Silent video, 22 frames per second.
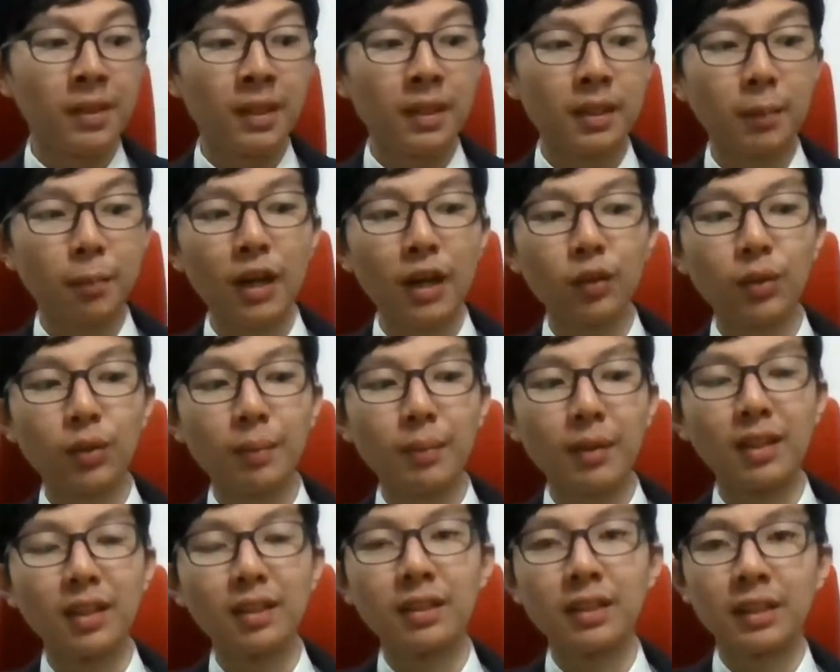The Broadway
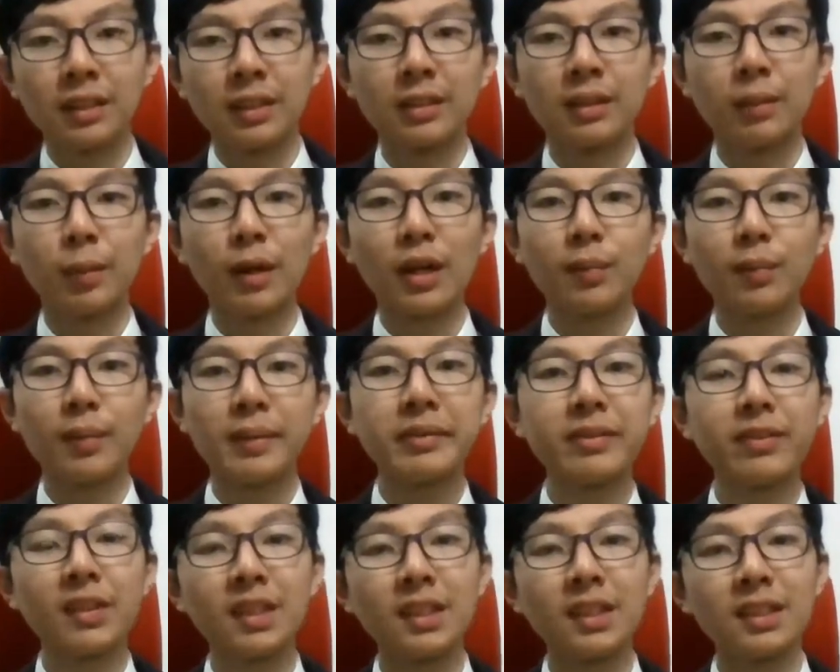Melody. The Broadway
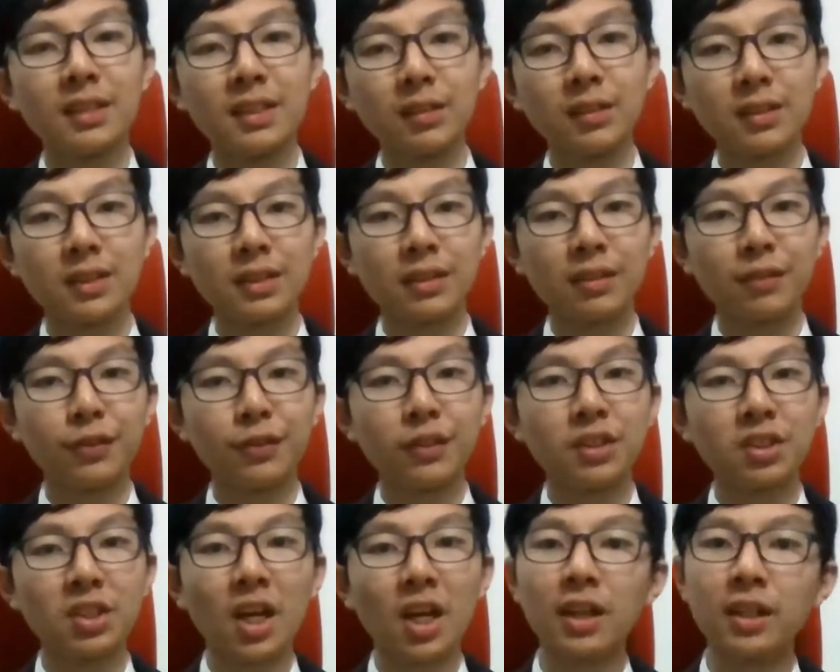Melody was the
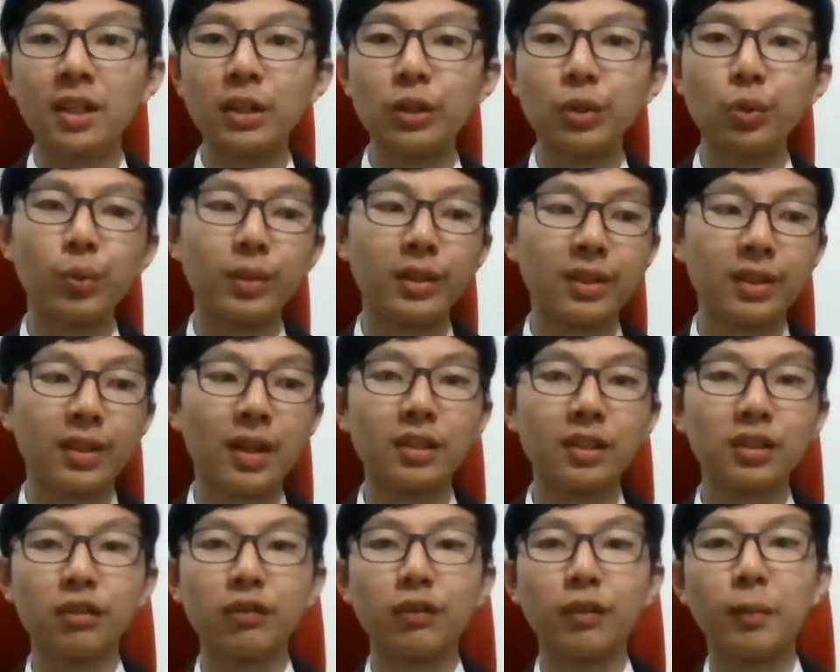first talkie to win an
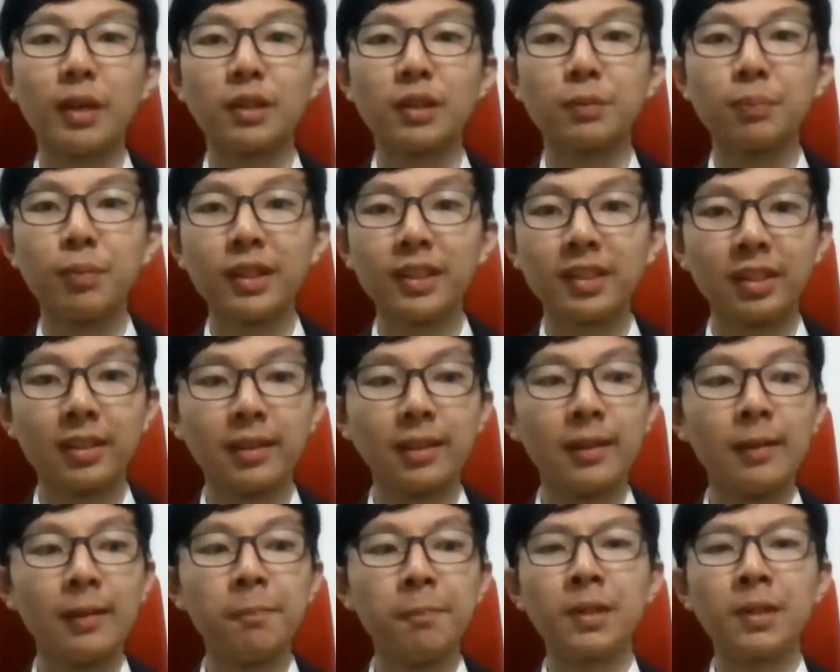Oscar for Best Picture